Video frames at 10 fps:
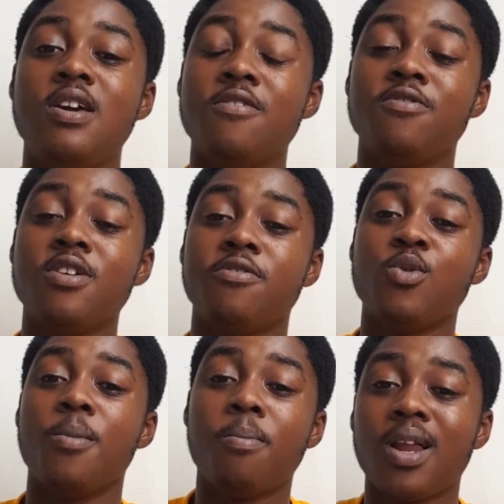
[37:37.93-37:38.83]
if
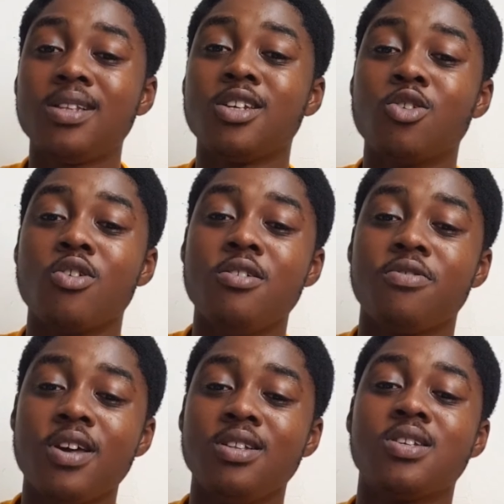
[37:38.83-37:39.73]
you implanted
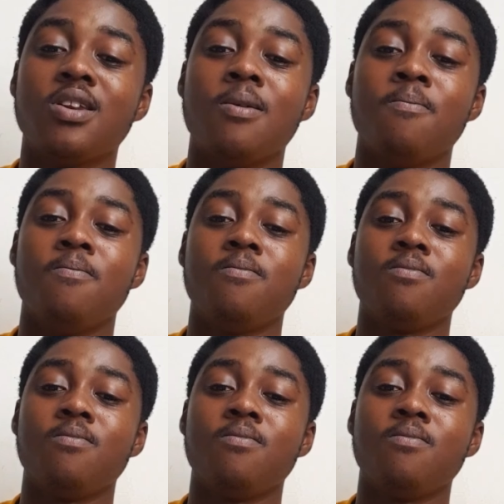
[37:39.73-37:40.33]
grief into them,